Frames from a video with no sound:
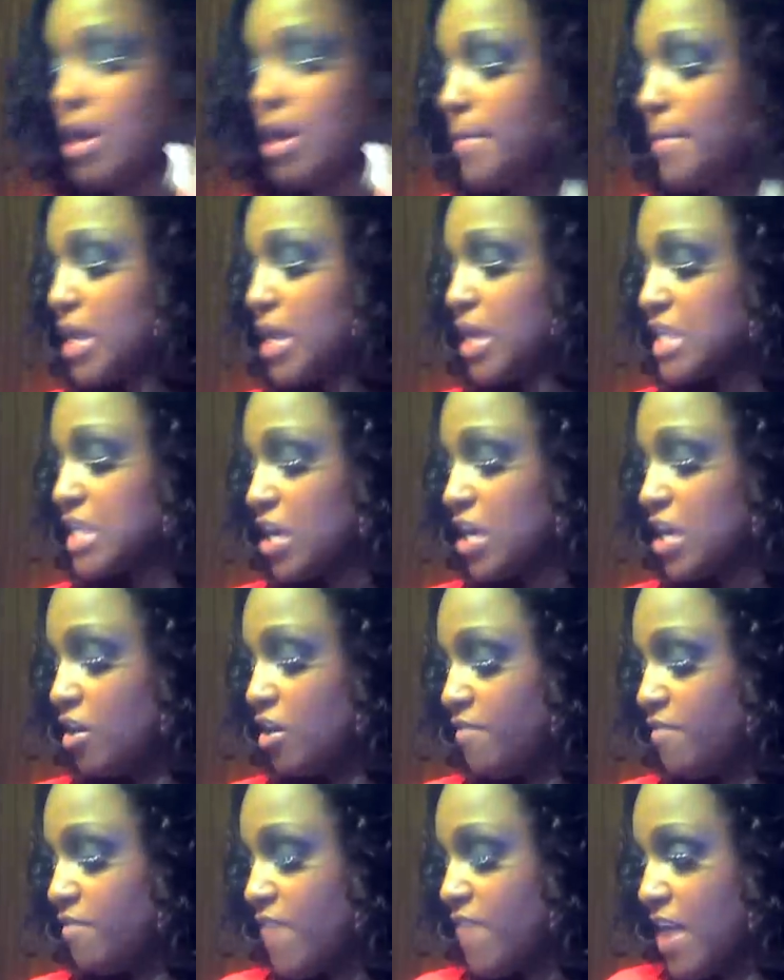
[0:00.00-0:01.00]
because I
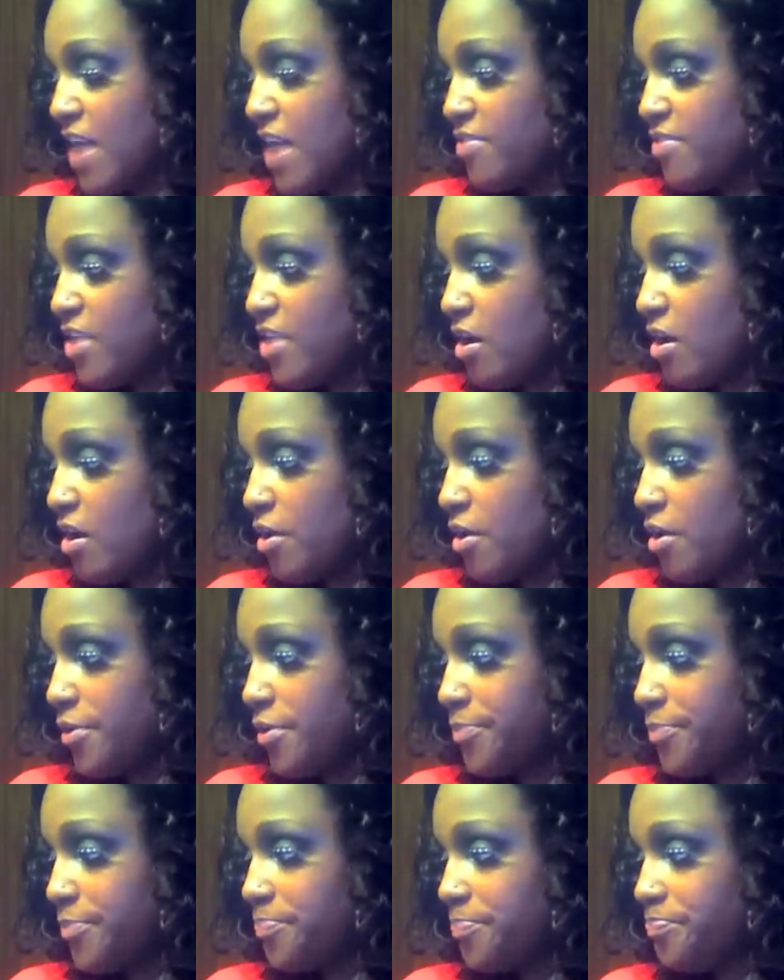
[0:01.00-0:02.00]
couldn't find
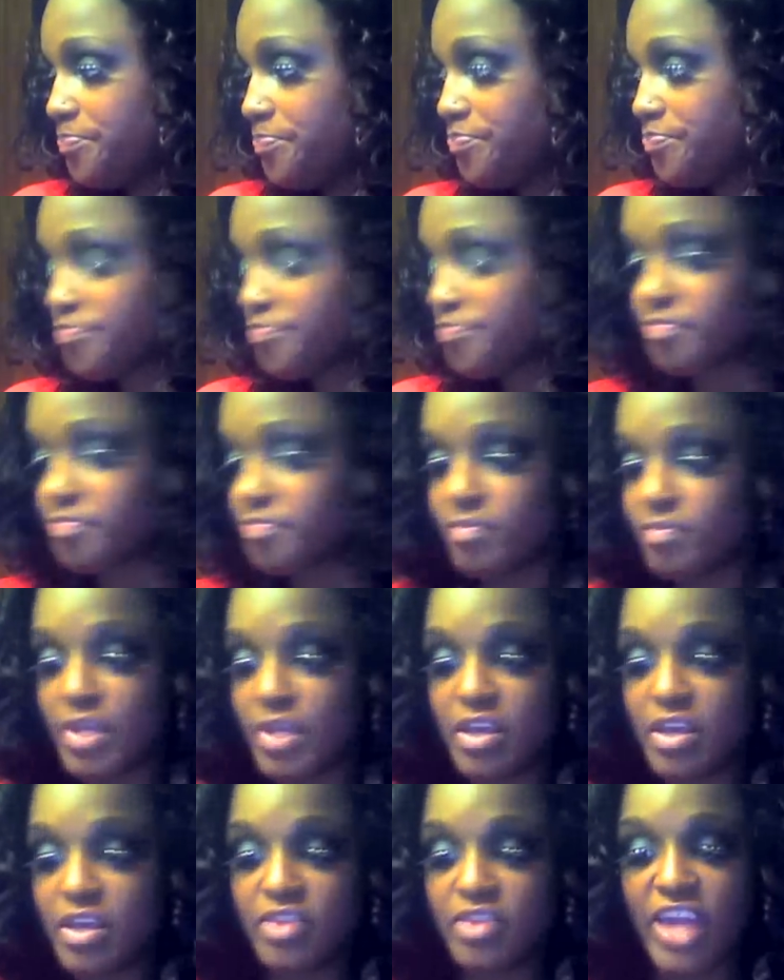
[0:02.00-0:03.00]

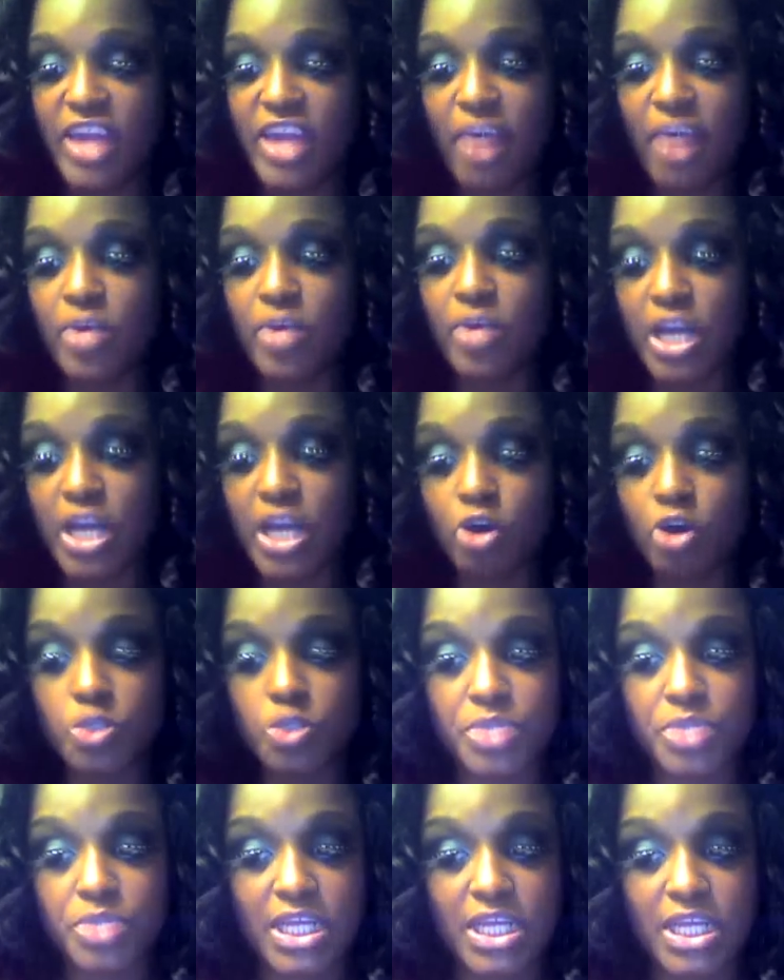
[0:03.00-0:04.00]
they had one that goes
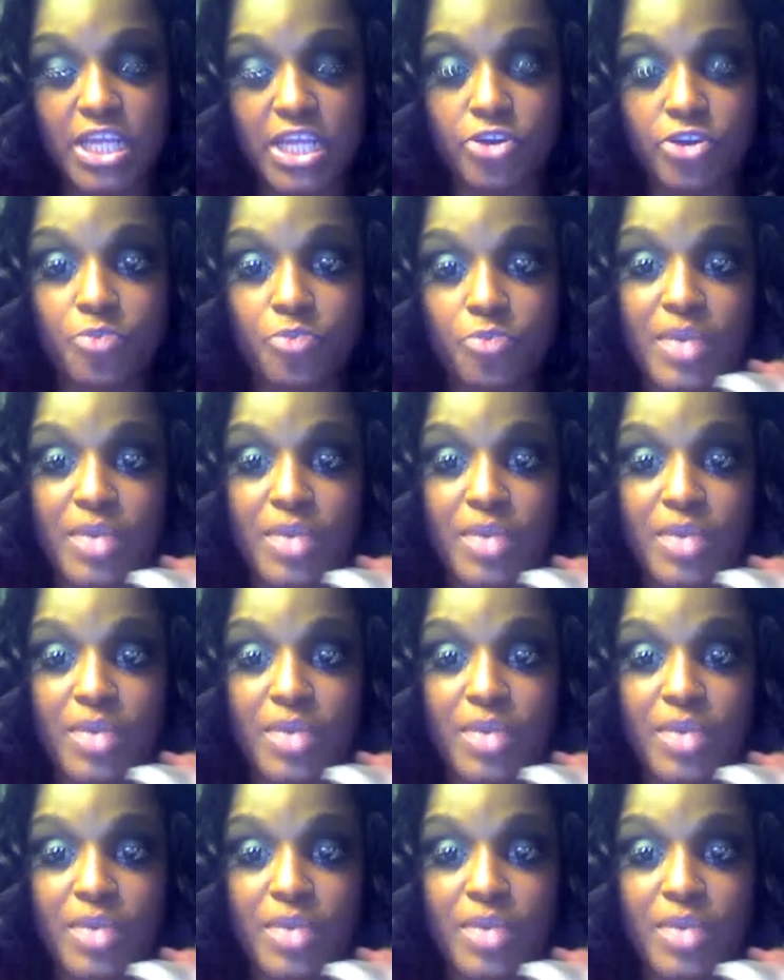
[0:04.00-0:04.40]
with the glitter,